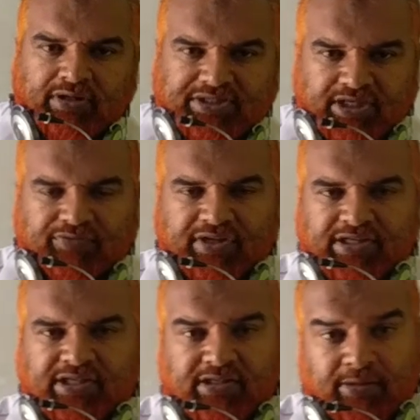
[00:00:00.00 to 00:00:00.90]
Holstein,
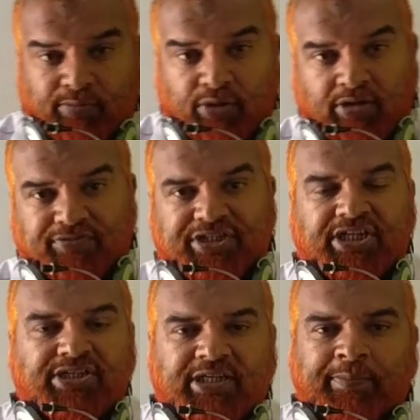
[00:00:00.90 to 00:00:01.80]
Friesian, the bull of
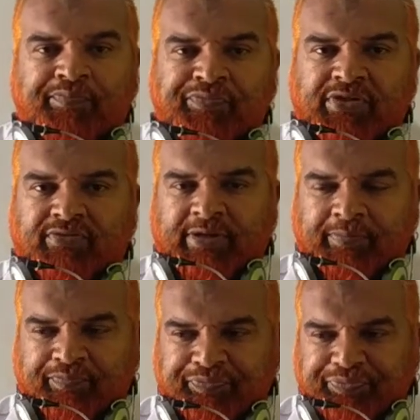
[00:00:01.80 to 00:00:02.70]
Jersey, right?